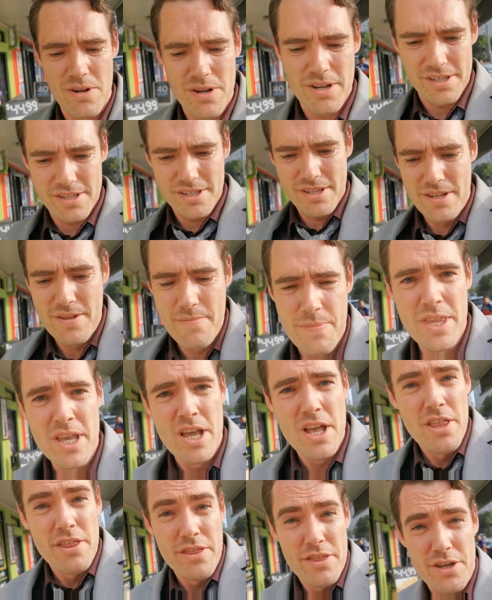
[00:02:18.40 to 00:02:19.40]
Coast.
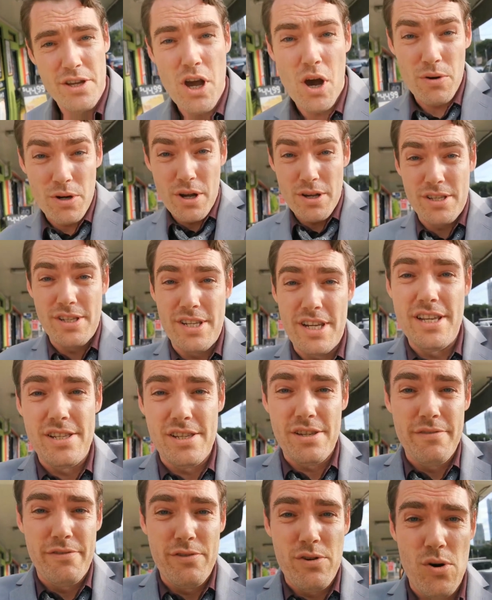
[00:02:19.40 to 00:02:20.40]
The Gold Coast is,
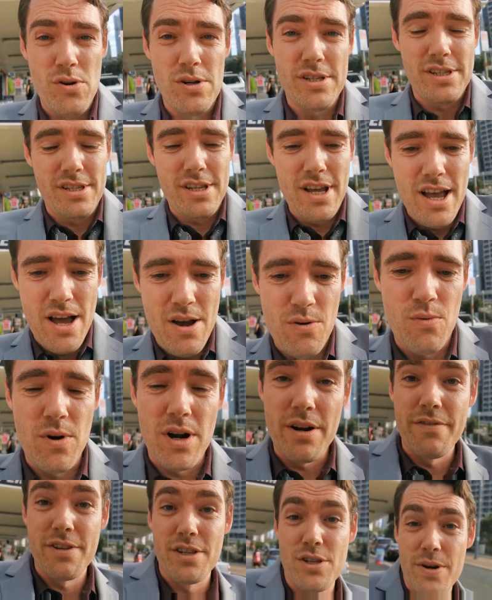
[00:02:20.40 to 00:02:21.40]
of course, one
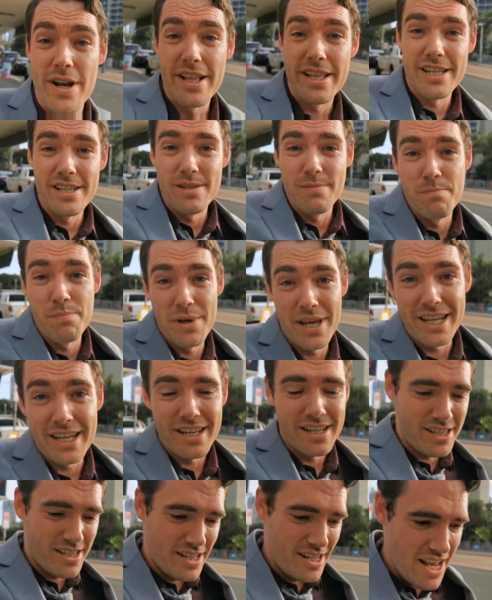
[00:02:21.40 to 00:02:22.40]
of Australia's
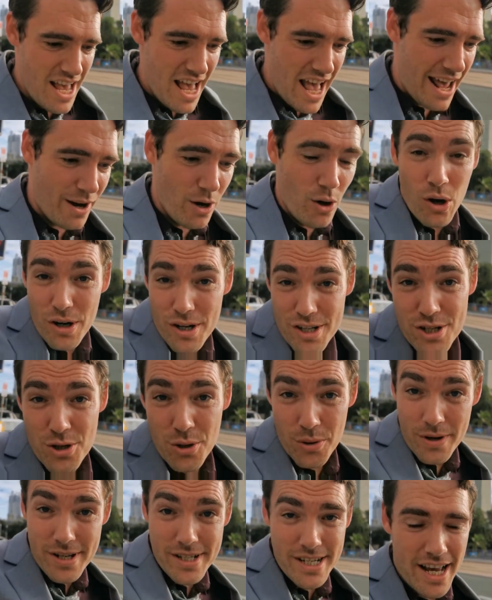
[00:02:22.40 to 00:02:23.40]
biggest and hottest
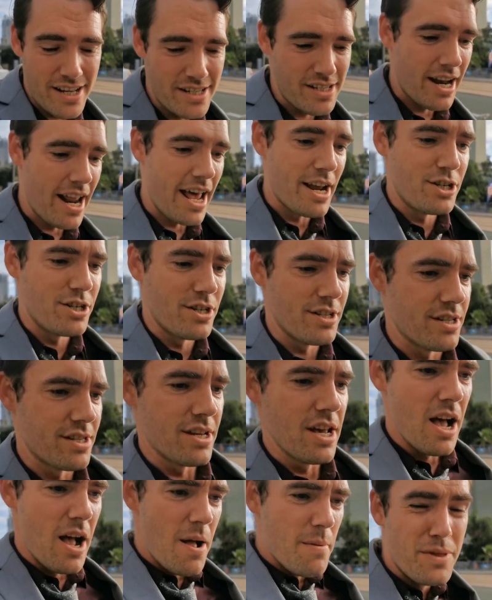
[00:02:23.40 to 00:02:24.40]
tourist destinations.
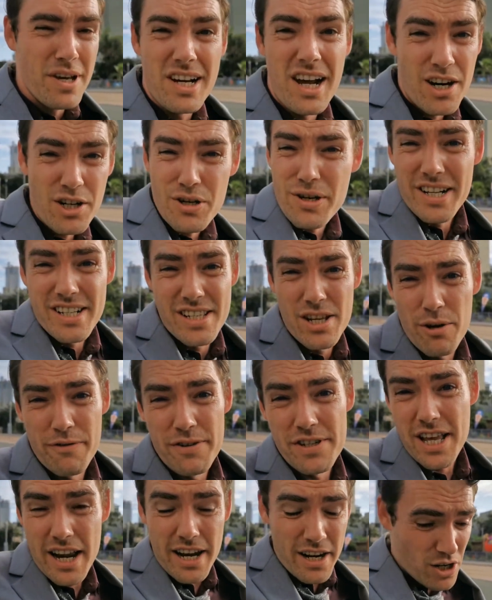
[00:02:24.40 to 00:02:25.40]
The country itself
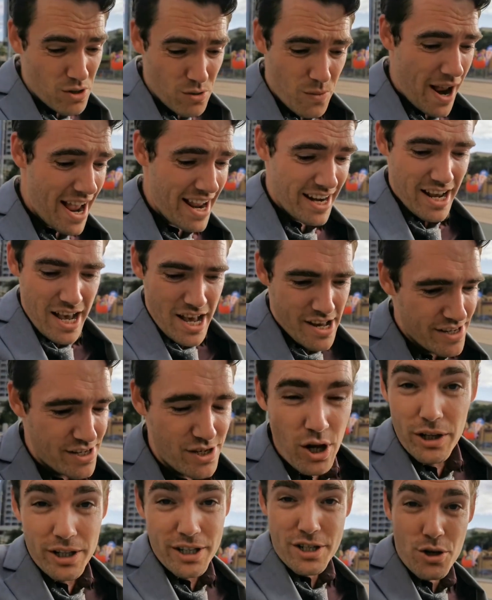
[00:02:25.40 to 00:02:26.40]
has had a great,
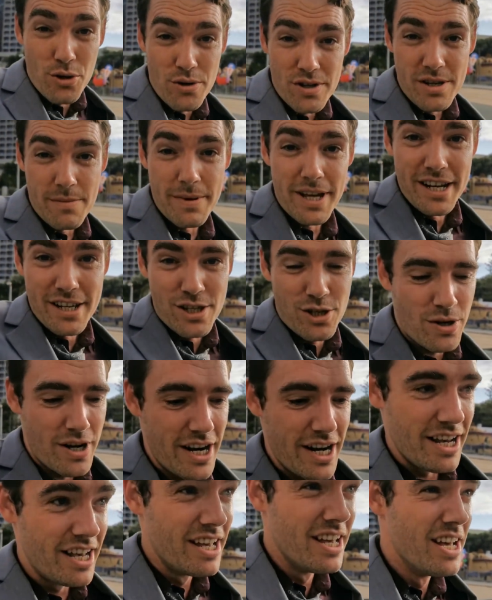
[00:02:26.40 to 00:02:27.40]
solid tourism industry
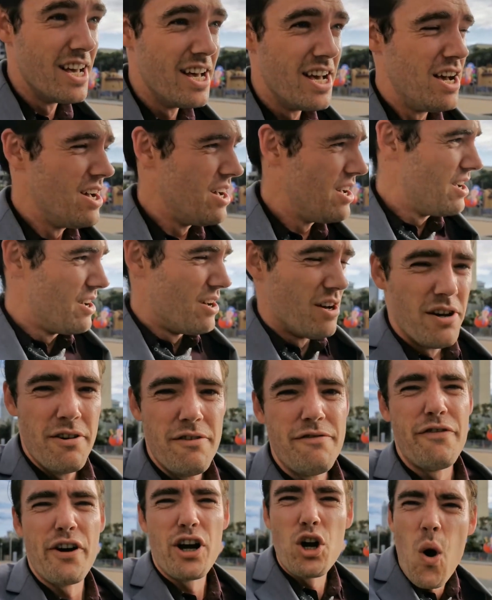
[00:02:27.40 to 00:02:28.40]

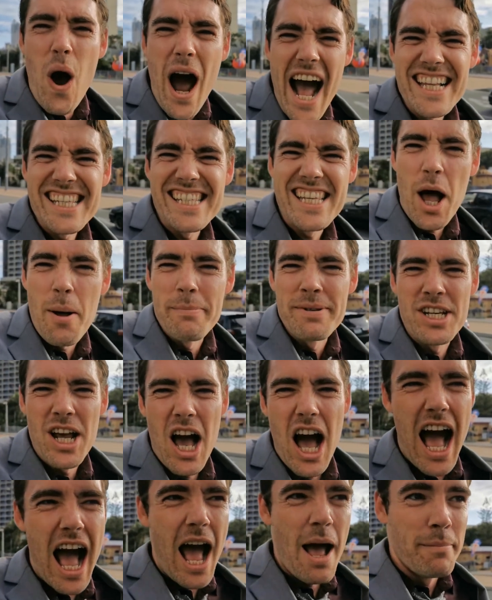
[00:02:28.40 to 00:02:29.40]
for quite some
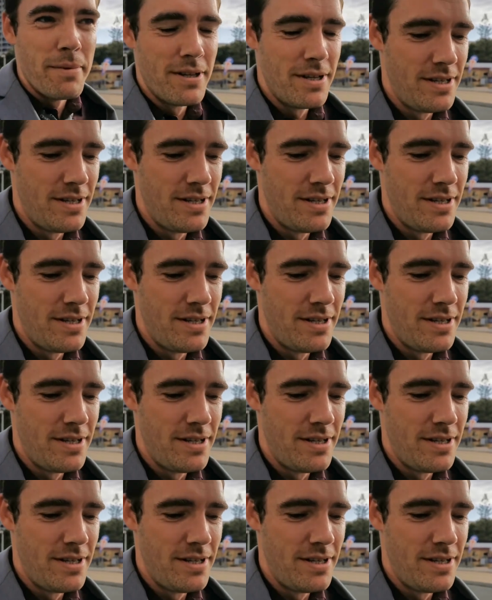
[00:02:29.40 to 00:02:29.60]
time.